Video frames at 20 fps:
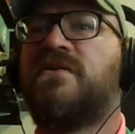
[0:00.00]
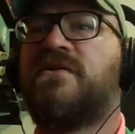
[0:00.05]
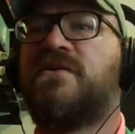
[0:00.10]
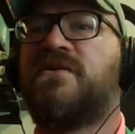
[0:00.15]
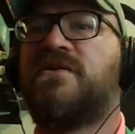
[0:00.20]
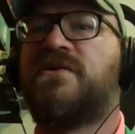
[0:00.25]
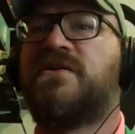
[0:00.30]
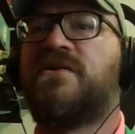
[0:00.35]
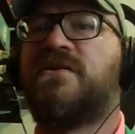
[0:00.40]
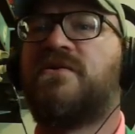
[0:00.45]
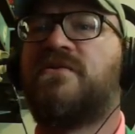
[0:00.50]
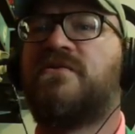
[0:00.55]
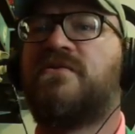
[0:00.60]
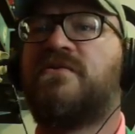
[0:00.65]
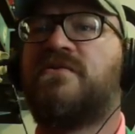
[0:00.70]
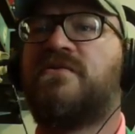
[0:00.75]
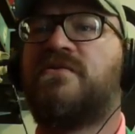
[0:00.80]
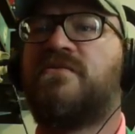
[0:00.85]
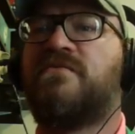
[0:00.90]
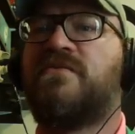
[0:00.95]
Good to know.
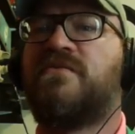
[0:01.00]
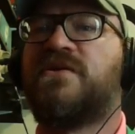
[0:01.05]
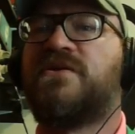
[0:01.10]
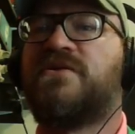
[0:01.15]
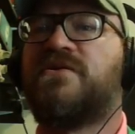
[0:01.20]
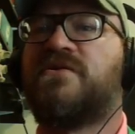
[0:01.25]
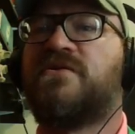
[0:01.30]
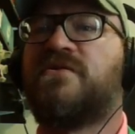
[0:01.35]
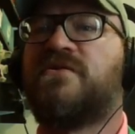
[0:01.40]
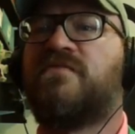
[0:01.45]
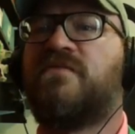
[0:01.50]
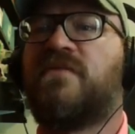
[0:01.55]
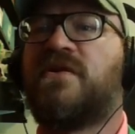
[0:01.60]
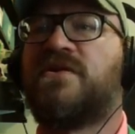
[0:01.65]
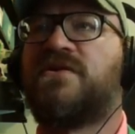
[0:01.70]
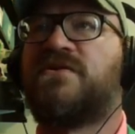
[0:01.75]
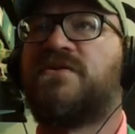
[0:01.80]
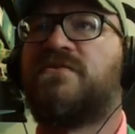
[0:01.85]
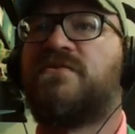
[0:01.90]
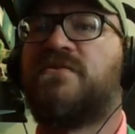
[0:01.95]
Picture
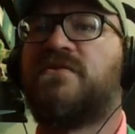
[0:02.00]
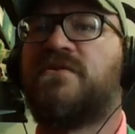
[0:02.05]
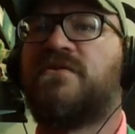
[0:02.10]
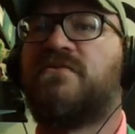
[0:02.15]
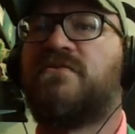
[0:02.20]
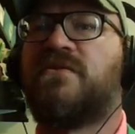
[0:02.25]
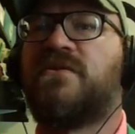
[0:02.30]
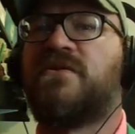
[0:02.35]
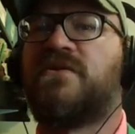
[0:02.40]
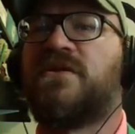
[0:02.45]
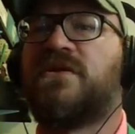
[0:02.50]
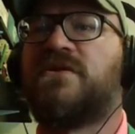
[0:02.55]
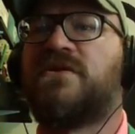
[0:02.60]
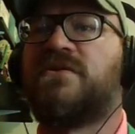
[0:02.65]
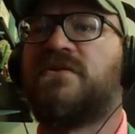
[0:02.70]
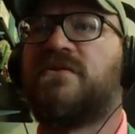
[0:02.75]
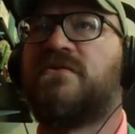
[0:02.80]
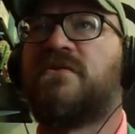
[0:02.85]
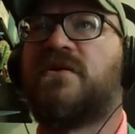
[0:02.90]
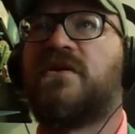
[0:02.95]
buzz.
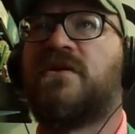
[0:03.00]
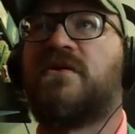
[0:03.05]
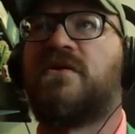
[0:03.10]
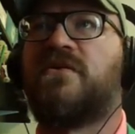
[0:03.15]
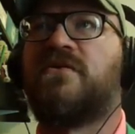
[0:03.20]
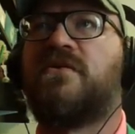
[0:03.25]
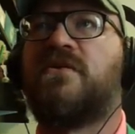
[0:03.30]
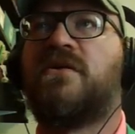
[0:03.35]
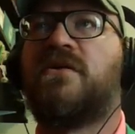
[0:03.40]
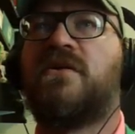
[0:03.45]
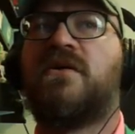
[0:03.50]
Okay, cool.